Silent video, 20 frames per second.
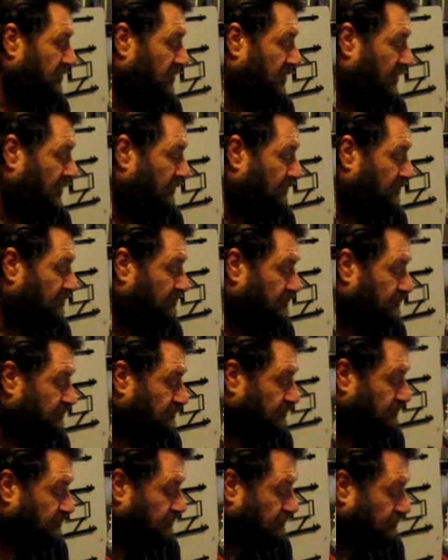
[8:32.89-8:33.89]
um,
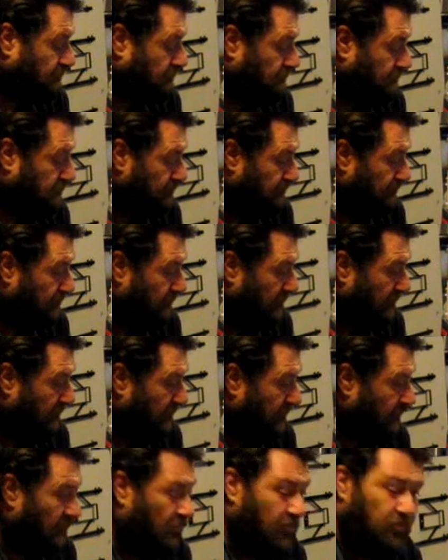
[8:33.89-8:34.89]

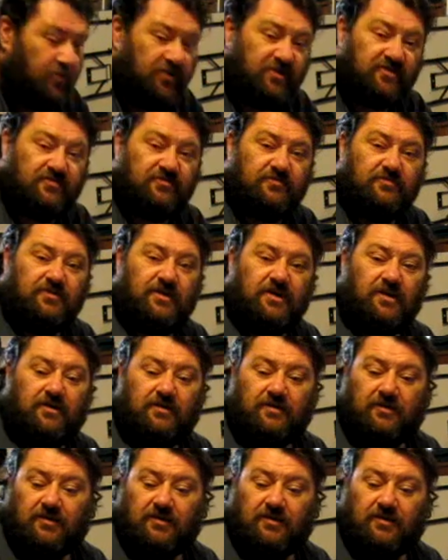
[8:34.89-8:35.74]
four weeks from now.